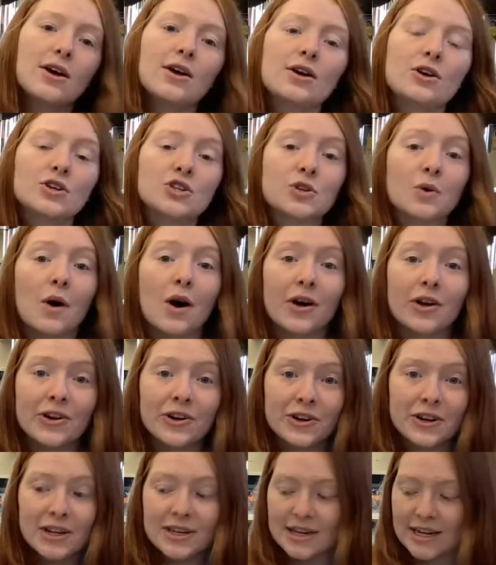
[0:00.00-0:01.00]
So all you're
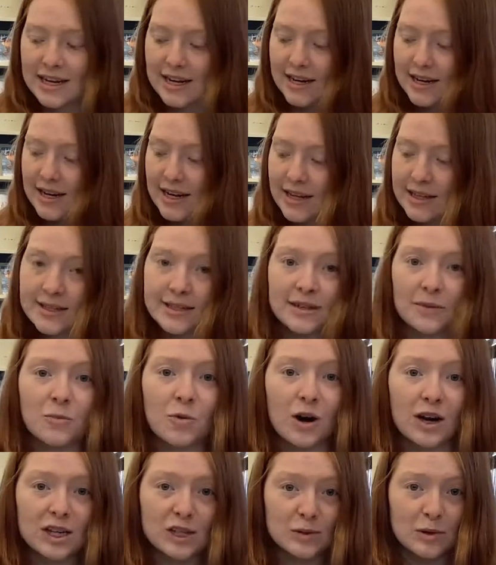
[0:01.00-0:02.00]
going to need is some
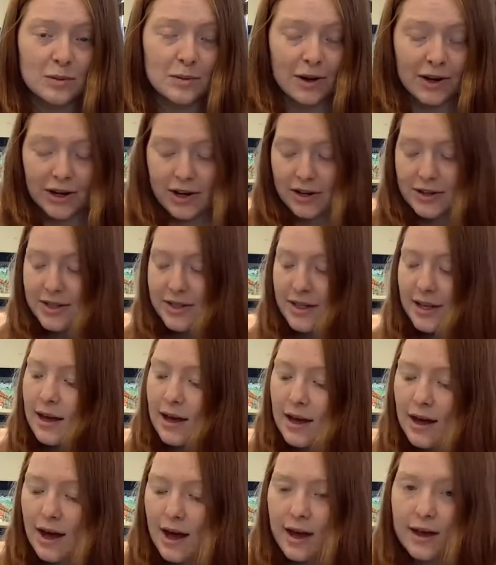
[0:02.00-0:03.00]
washable markers,
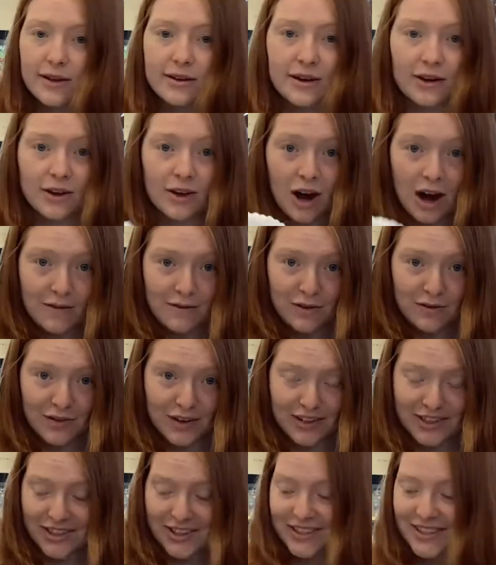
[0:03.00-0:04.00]
coffee
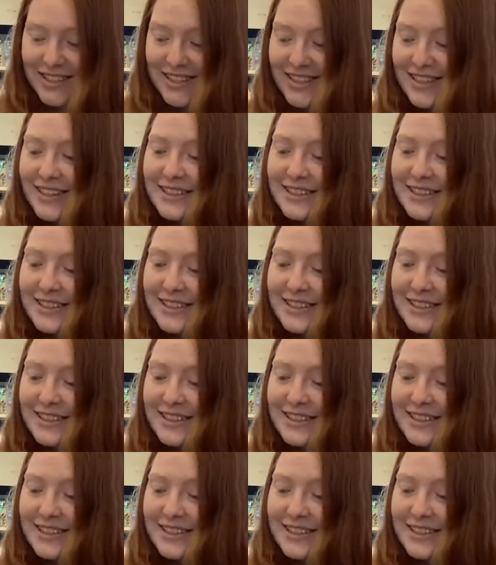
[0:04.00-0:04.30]
filters,